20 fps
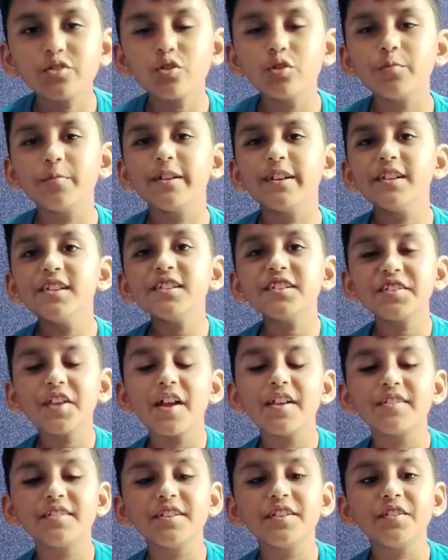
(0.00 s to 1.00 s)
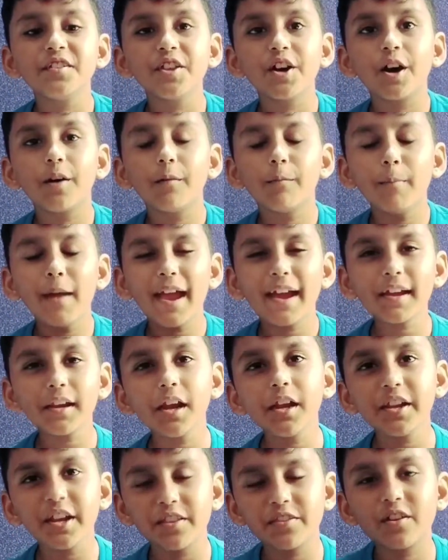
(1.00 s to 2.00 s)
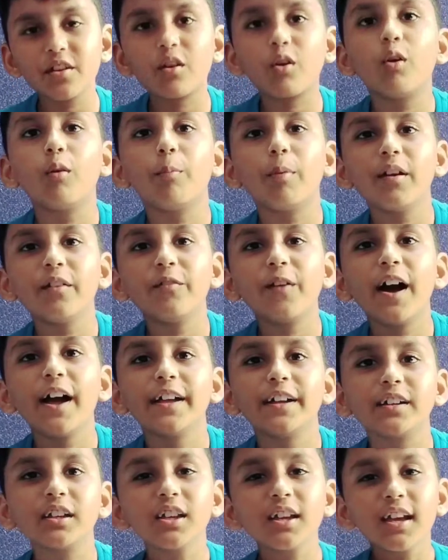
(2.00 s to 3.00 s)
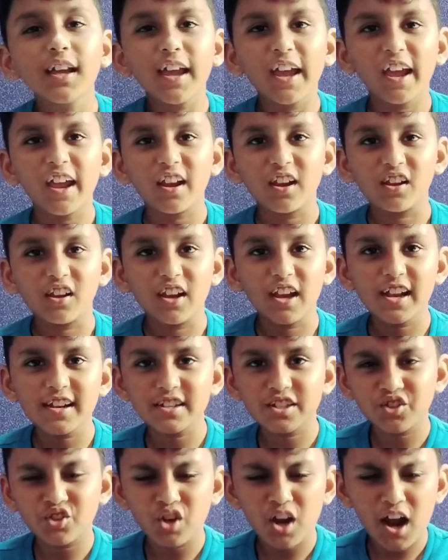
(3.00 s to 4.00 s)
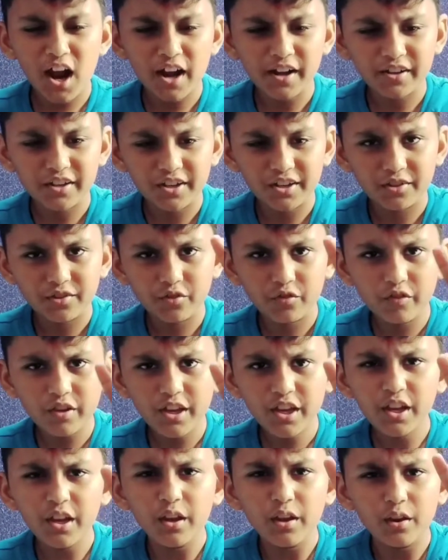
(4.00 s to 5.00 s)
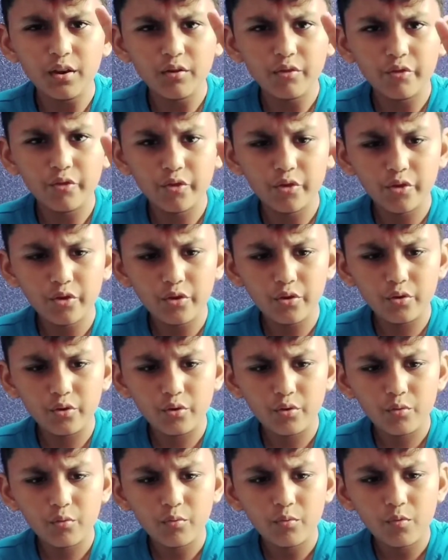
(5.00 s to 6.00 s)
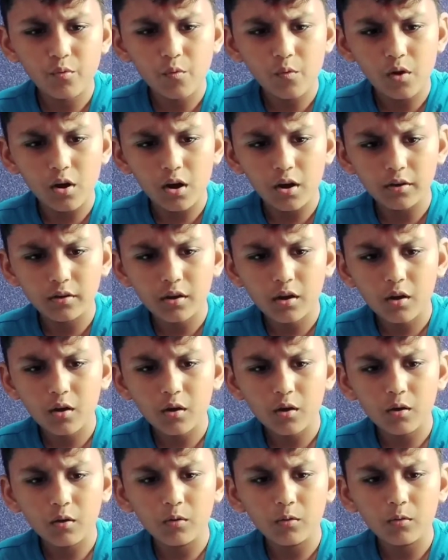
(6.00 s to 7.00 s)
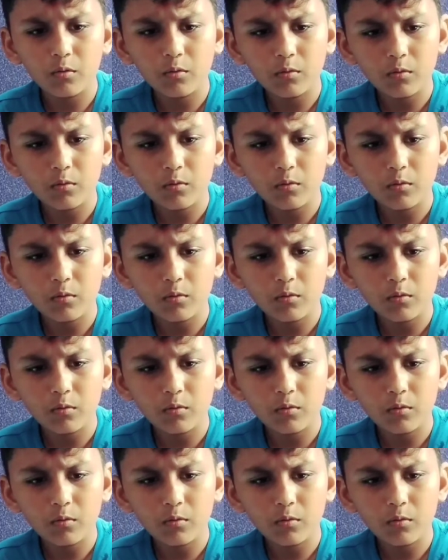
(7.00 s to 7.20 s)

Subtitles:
should be distance in the magnet and the copper wire. And let's start in 3, 2, 1, go.